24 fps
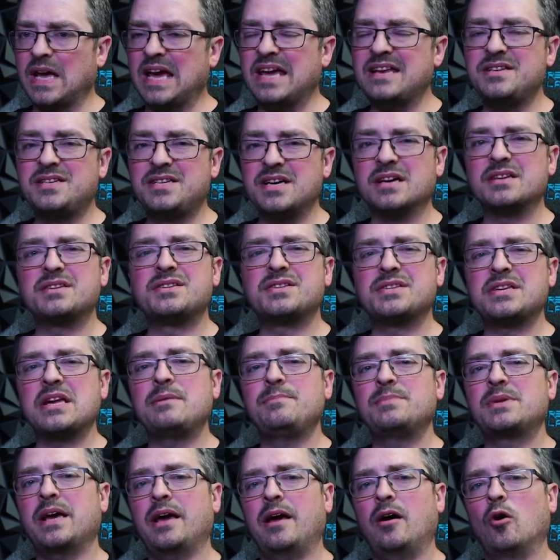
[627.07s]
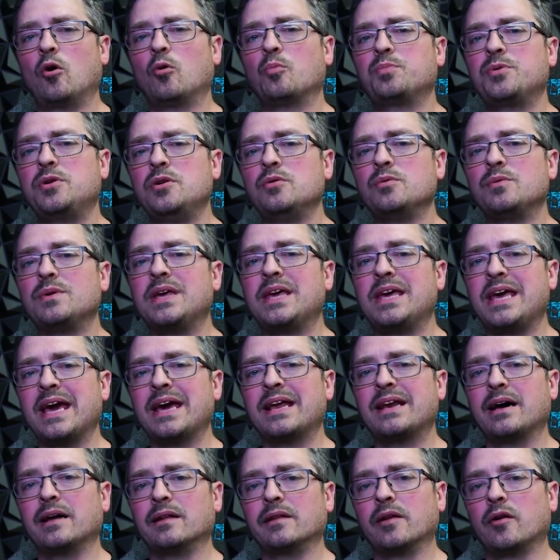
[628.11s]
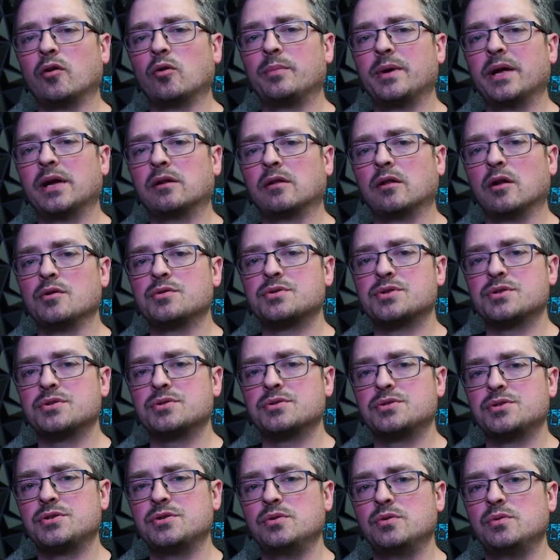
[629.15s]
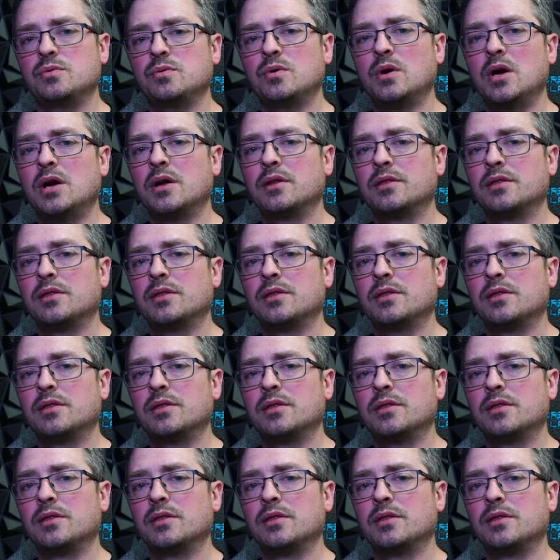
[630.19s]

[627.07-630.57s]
It does seem to help you get a little bit closer to